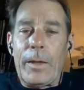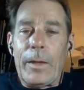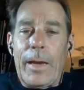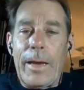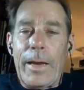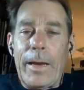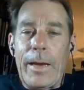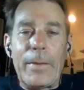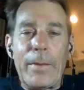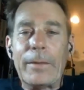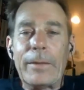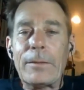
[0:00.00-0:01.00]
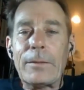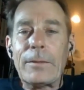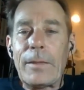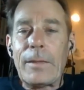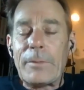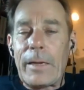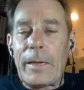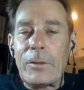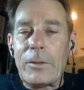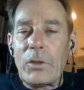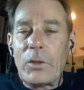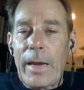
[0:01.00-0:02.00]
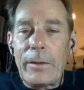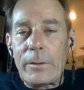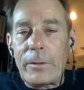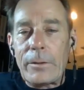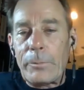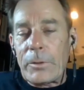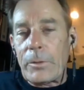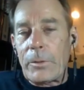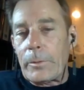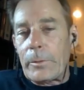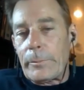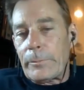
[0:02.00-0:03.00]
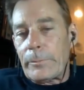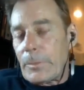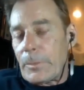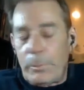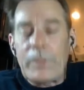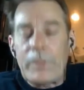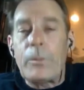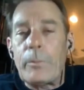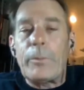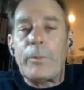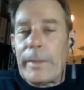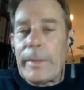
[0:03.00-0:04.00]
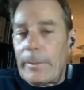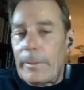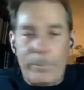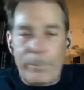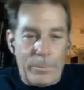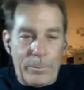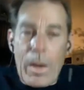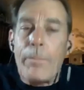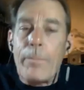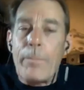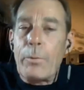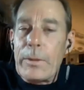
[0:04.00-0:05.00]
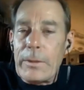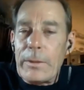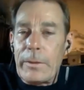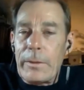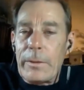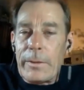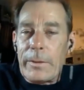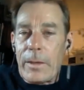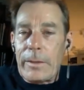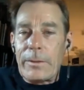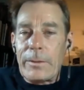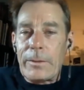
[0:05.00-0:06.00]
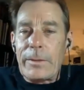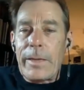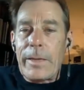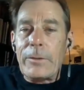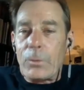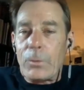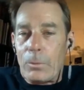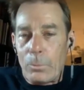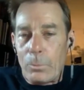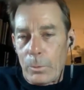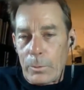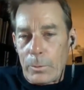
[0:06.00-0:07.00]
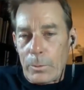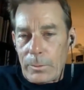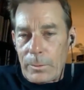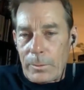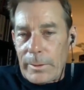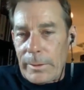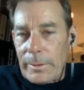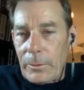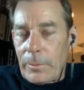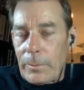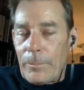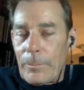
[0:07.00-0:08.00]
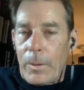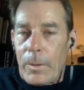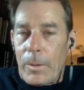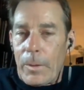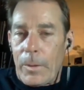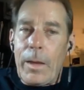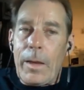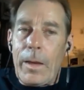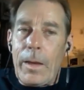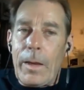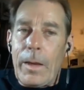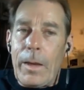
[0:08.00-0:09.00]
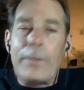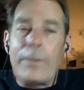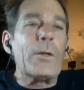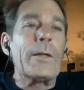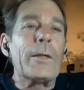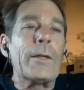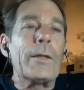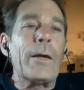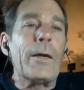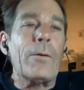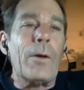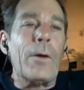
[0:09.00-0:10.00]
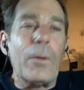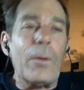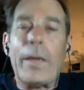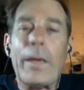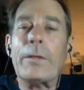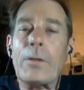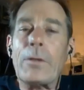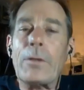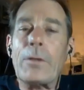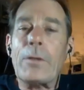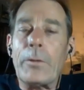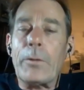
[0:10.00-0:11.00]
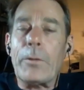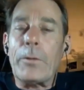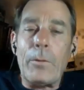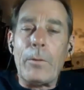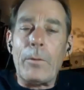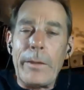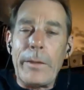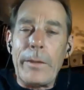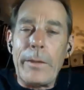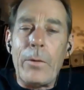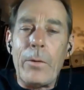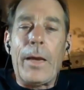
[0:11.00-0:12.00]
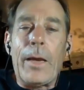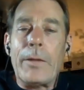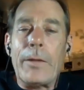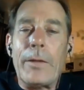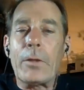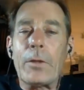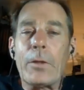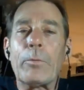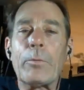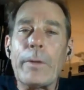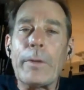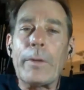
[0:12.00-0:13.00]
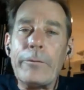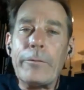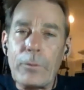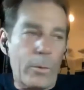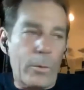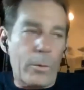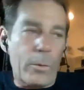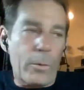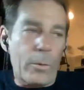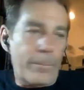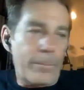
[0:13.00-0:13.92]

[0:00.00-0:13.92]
and a man steps out of the shadows, presumably, presumably a president of the United States or a world leader and they're going to go, okay, so here's what we know. And you're going to be briefed on